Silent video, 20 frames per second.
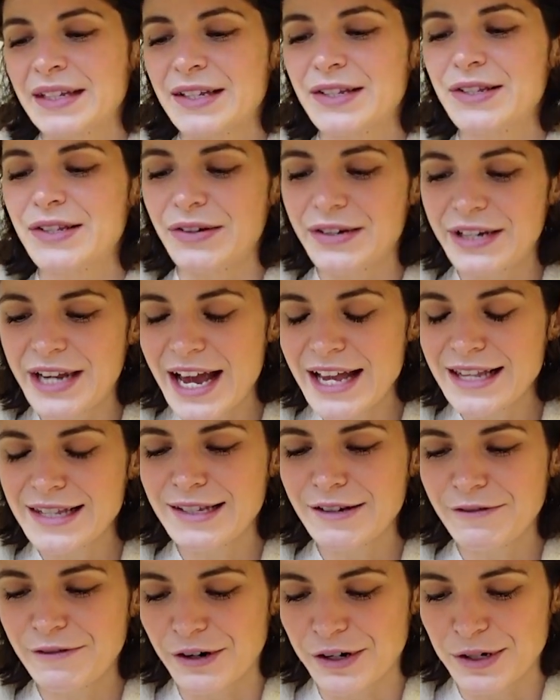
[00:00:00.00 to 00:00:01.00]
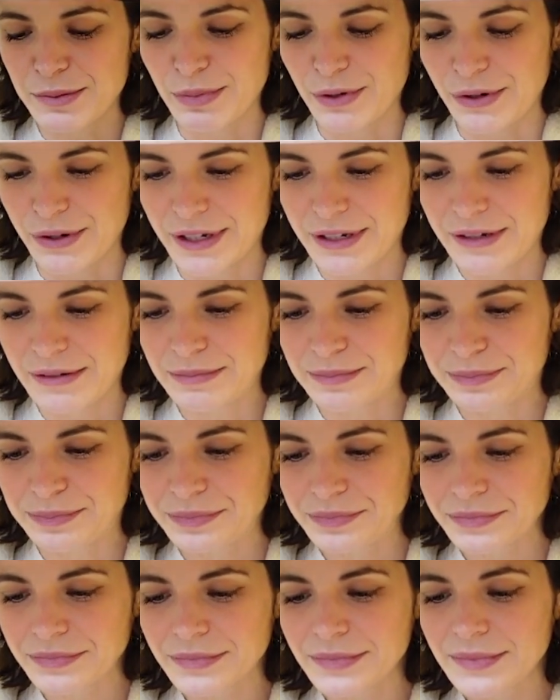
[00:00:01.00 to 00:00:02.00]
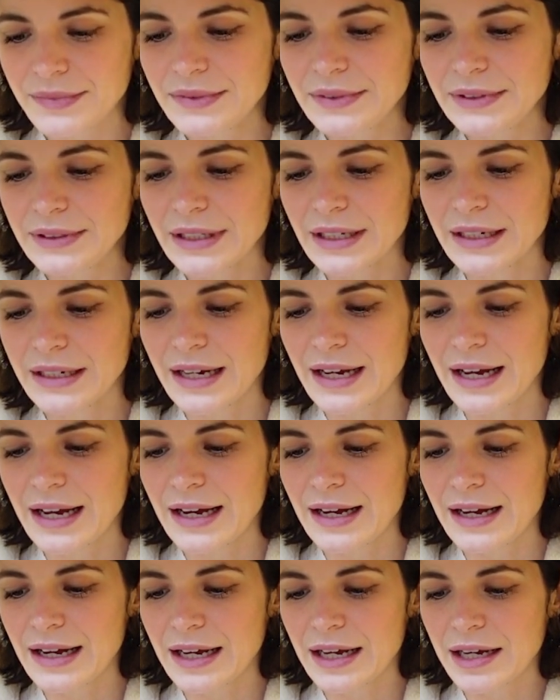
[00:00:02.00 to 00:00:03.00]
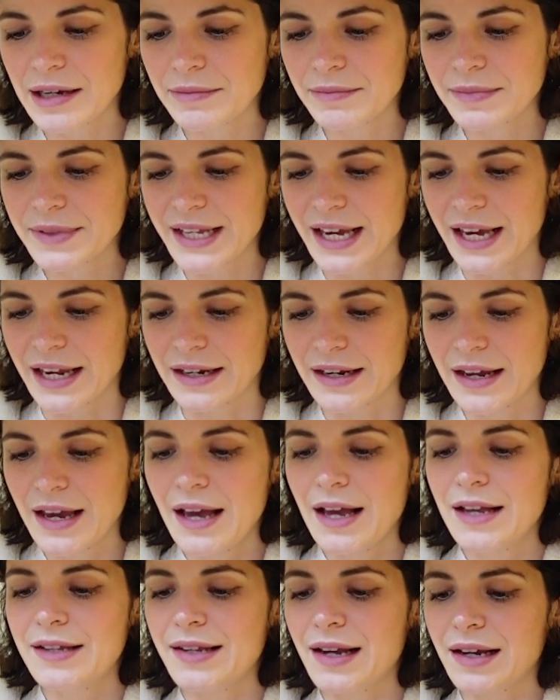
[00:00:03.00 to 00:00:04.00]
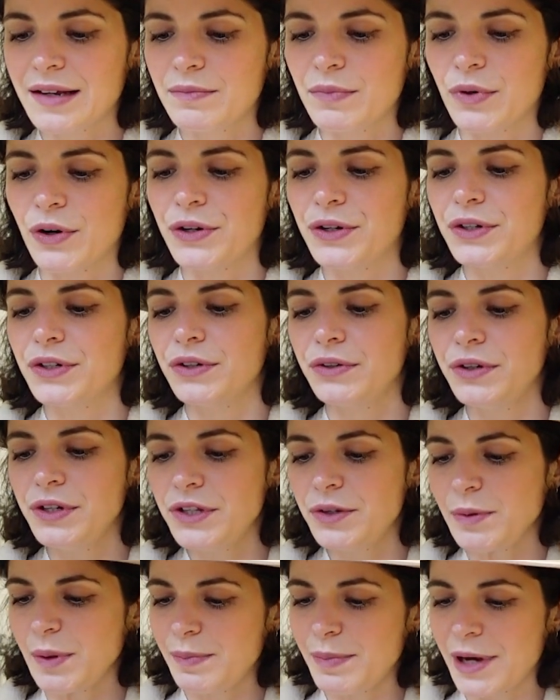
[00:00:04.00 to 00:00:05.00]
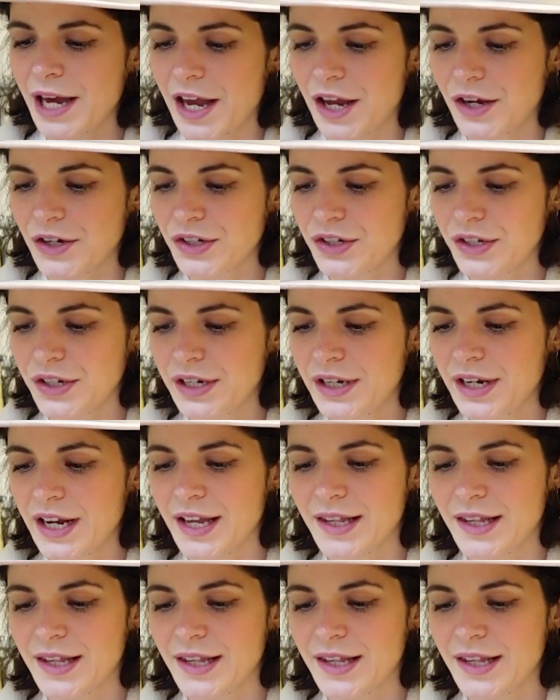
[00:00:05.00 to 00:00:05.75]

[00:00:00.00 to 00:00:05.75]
So that's the first point. Then, second point, you need to be patient.